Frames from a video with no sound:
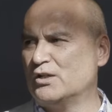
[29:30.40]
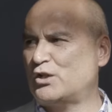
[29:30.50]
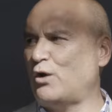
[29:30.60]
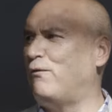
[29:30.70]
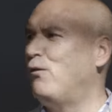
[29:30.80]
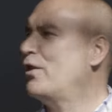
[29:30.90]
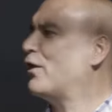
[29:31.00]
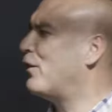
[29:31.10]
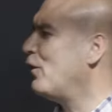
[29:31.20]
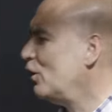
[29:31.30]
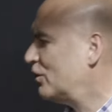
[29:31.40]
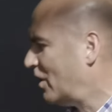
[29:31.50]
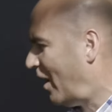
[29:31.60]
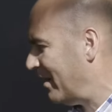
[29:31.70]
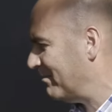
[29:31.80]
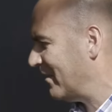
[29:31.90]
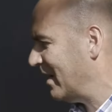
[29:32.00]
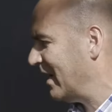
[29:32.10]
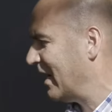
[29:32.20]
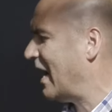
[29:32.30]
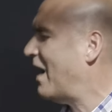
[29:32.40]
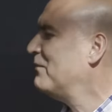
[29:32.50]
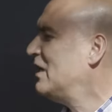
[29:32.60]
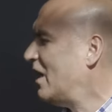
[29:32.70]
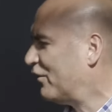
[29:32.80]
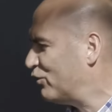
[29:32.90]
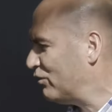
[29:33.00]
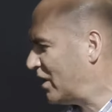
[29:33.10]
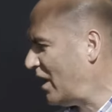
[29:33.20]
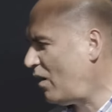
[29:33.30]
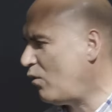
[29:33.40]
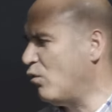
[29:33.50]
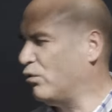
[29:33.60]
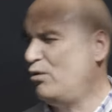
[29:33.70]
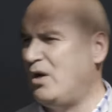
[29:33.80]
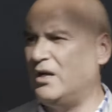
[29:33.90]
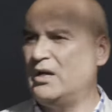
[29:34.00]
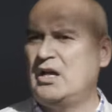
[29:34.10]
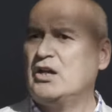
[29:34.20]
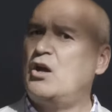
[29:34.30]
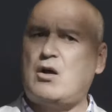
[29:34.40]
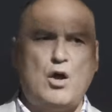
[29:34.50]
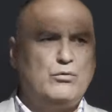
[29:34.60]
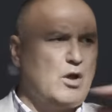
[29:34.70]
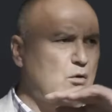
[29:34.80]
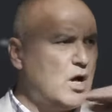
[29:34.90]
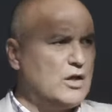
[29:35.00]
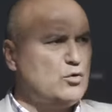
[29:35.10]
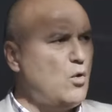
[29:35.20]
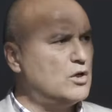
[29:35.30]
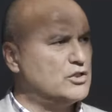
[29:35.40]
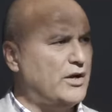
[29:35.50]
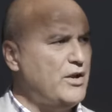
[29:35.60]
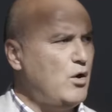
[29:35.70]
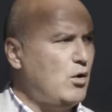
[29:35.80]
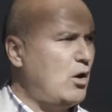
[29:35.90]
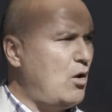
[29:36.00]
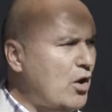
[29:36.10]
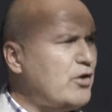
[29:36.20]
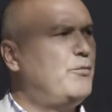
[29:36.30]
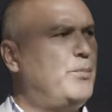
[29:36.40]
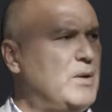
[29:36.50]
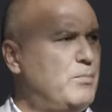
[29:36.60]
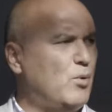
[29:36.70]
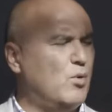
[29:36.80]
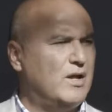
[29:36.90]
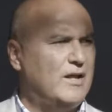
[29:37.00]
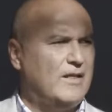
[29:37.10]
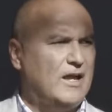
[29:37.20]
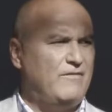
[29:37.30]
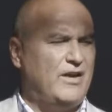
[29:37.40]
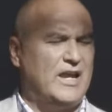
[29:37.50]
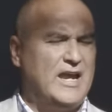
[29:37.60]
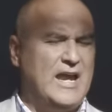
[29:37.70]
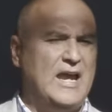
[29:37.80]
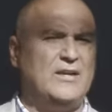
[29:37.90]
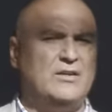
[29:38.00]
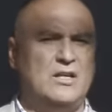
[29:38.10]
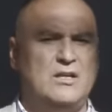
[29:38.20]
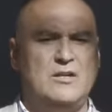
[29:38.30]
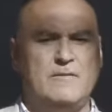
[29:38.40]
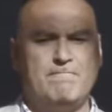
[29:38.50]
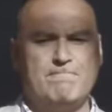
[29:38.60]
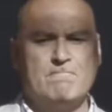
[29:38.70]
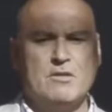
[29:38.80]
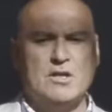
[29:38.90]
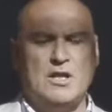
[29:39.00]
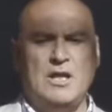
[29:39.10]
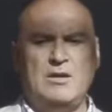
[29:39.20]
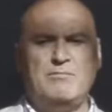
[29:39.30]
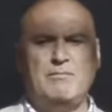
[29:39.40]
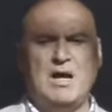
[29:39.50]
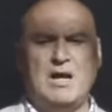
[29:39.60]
So for the third time, ngā mihi atu ki a kōrua, ki a koutou katoa, because I know a lot of people have had a hand in